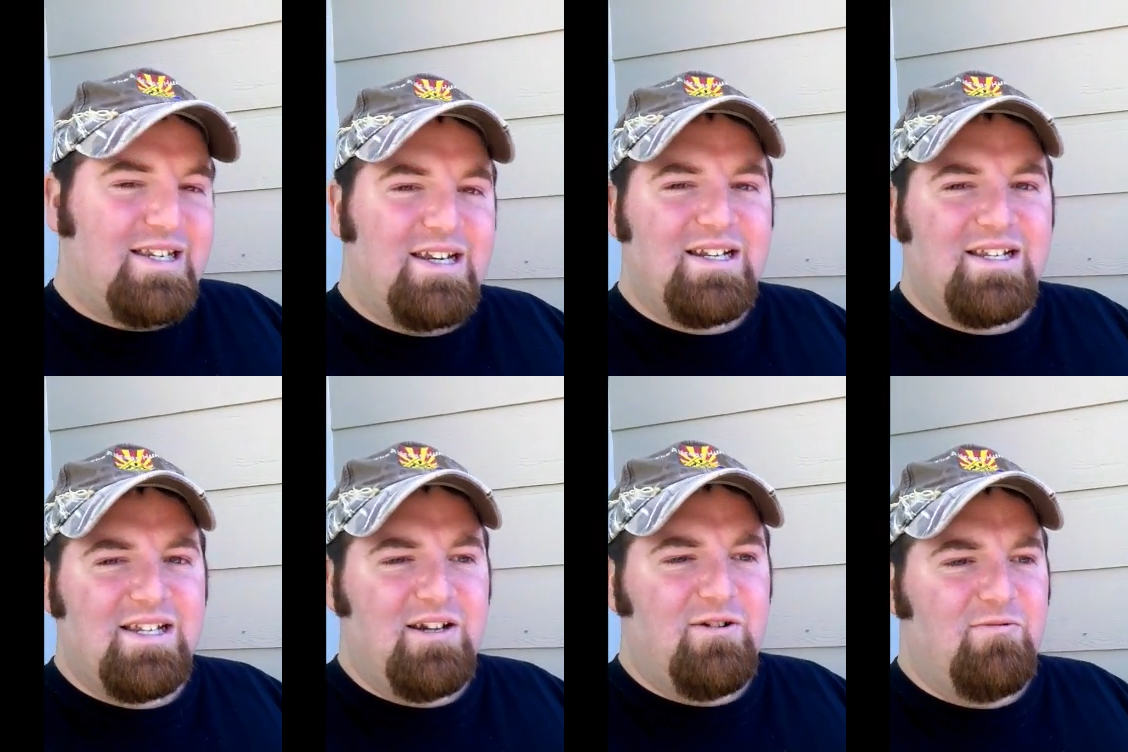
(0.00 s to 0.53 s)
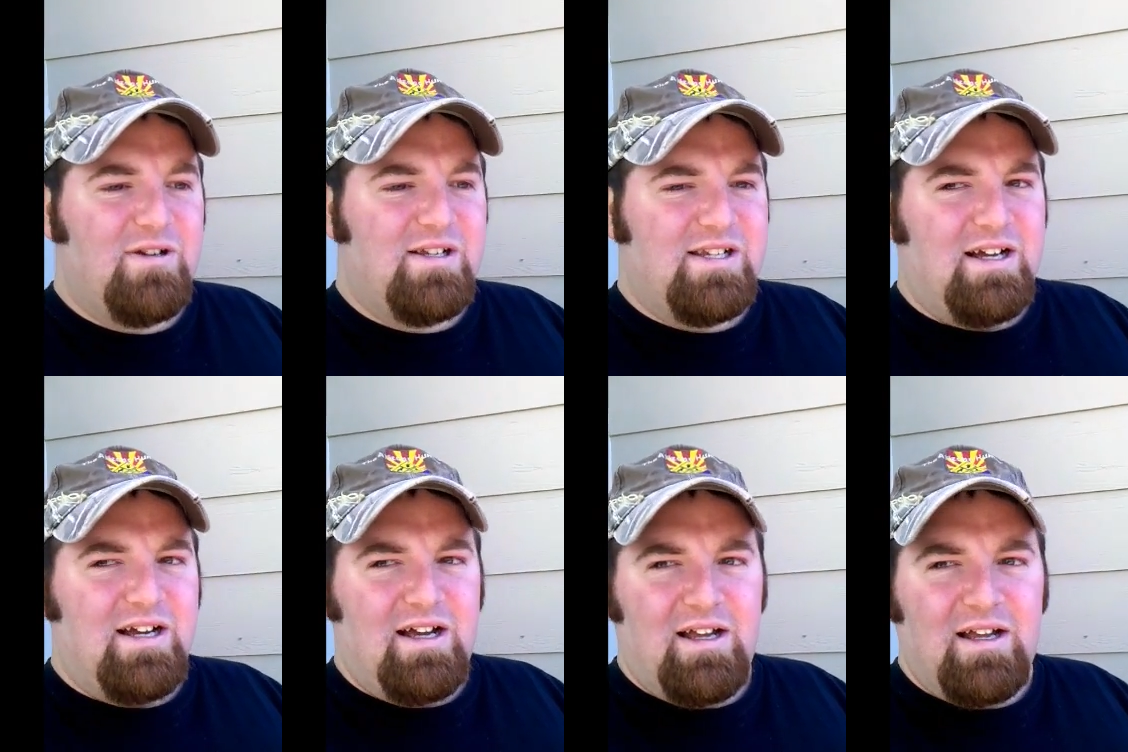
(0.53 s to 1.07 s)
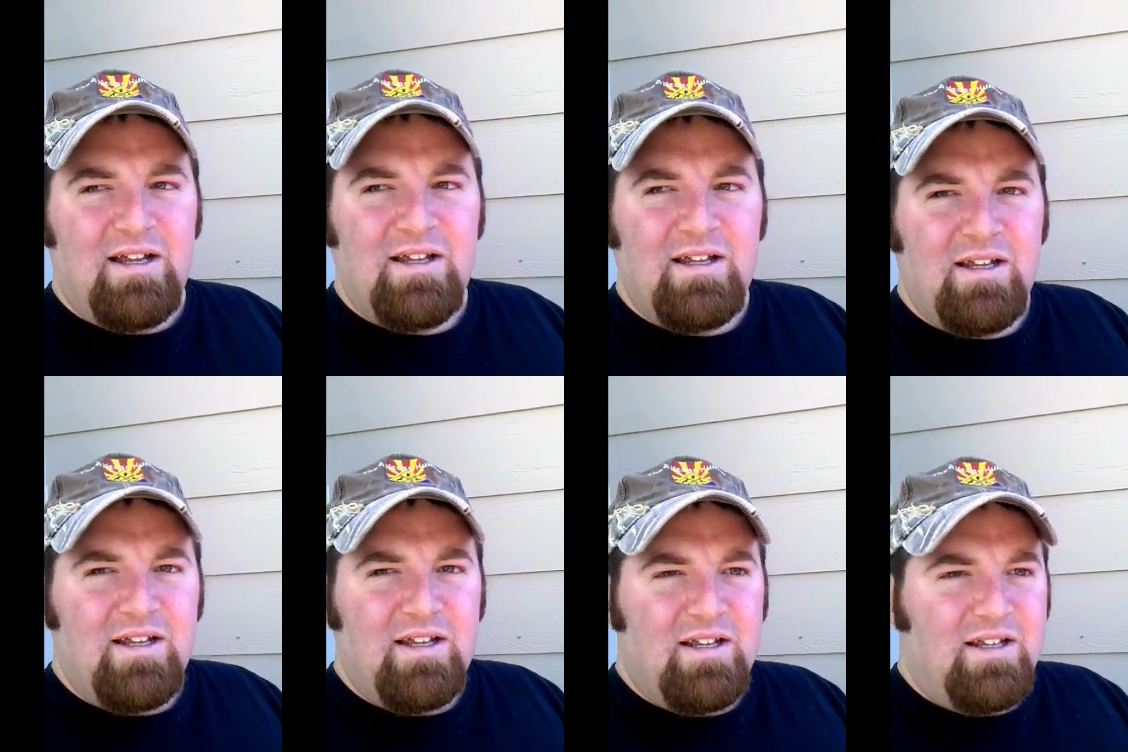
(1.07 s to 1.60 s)
since it was
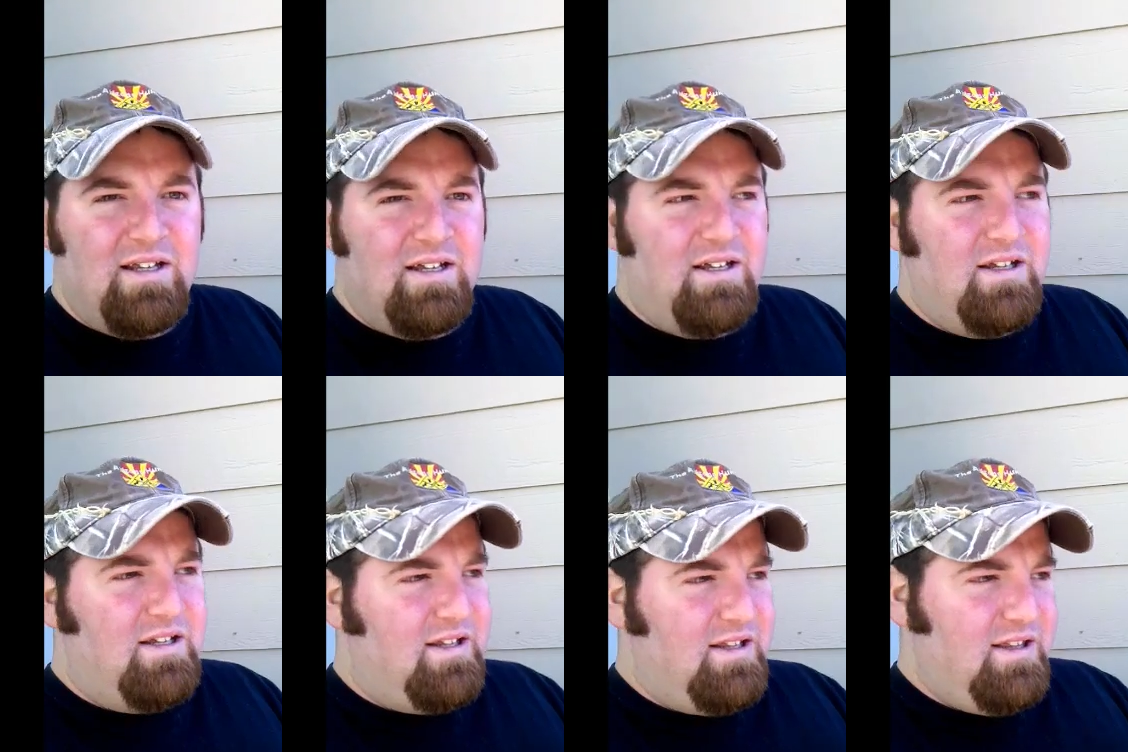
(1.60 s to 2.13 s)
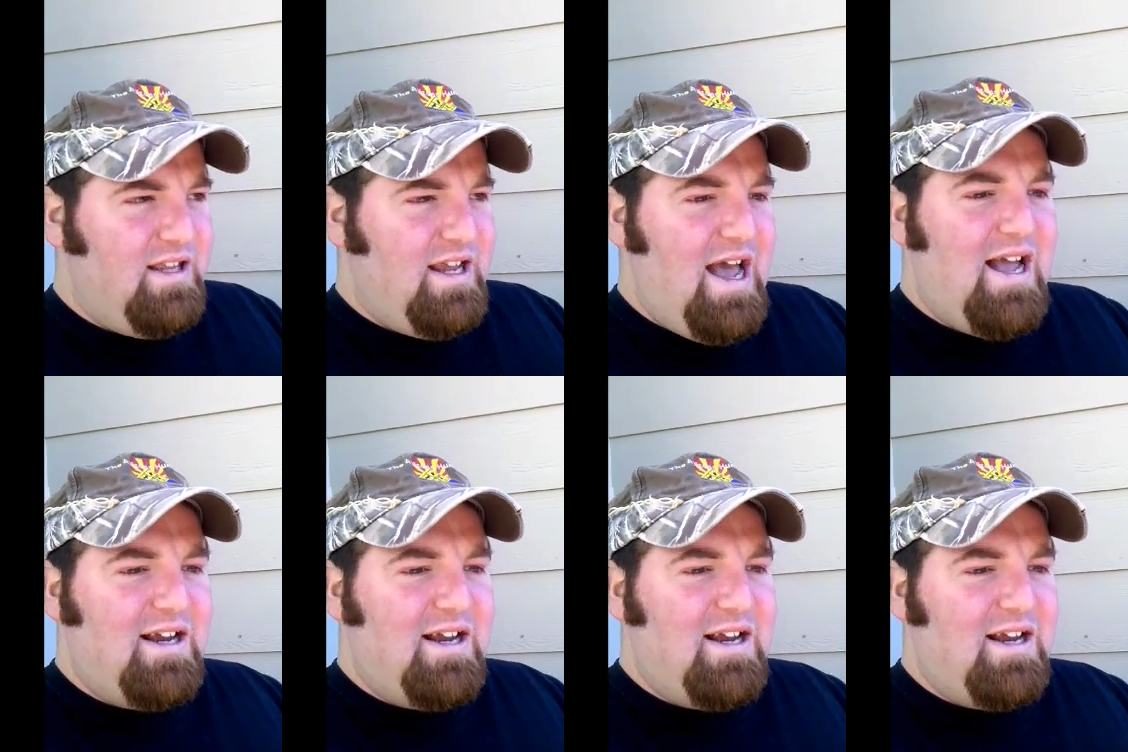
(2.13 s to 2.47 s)
the